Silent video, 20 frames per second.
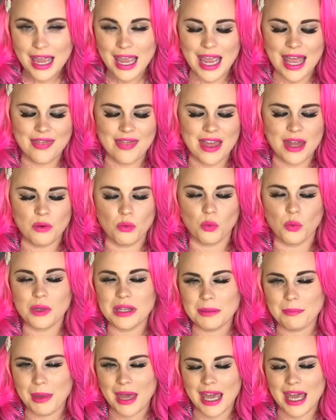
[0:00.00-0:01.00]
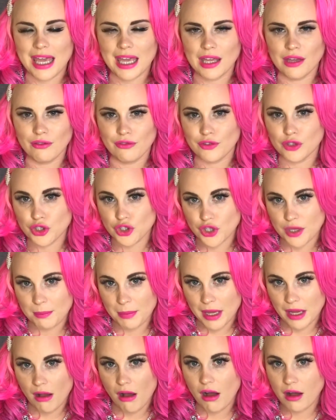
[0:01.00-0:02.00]
and then we pay for
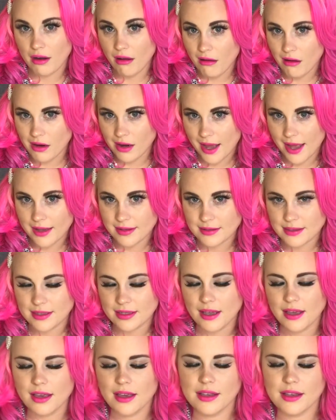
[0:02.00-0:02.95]
shipping on our end.